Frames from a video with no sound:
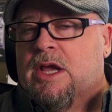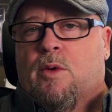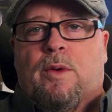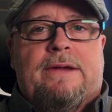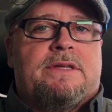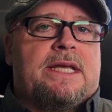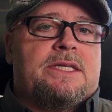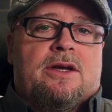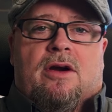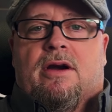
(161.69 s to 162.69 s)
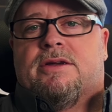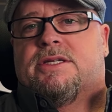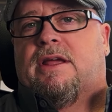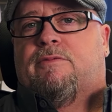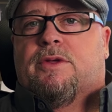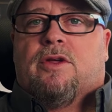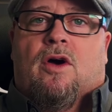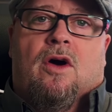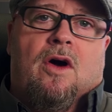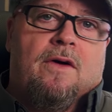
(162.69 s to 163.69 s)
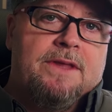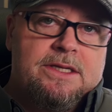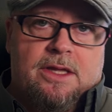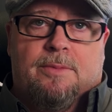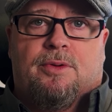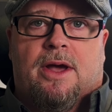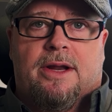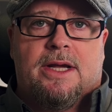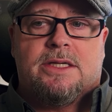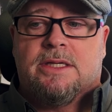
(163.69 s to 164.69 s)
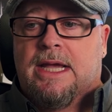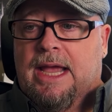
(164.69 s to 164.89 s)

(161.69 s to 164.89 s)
We've tested our stuff with all these other products,